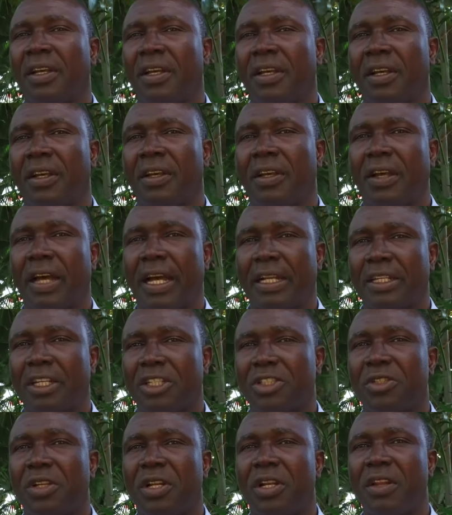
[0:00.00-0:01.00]
at
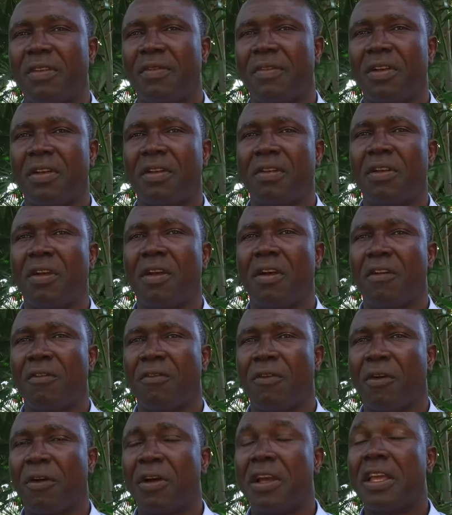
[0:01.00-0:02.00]
national level
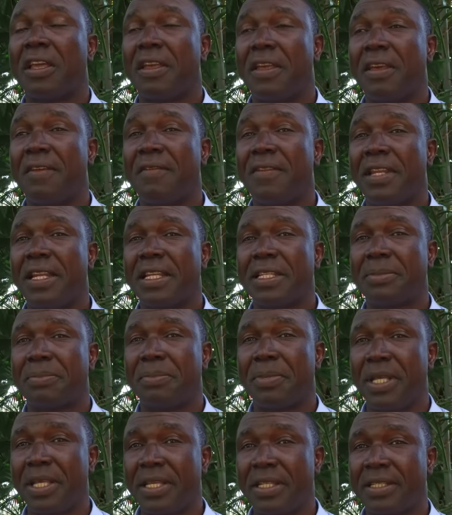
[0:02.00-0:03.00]
for
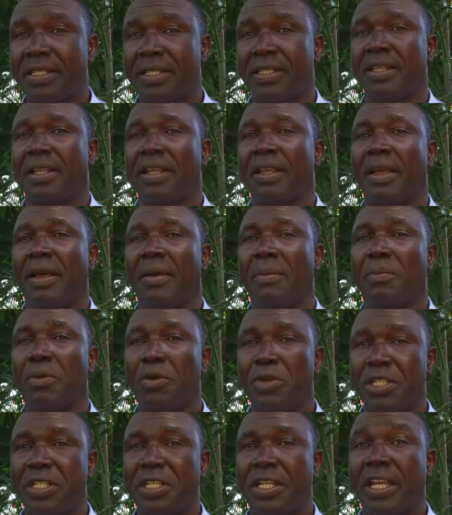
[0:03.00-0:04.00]
evidence-based
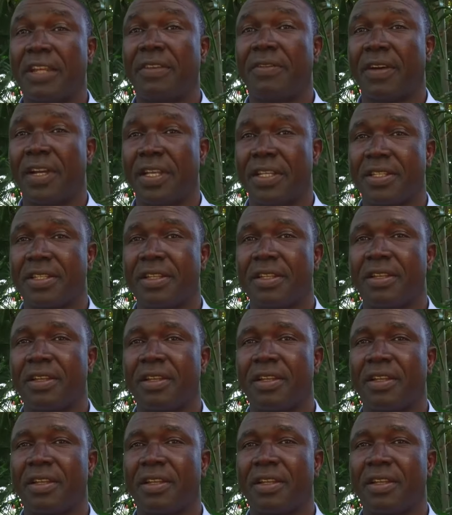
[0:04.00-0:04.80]
policy advice.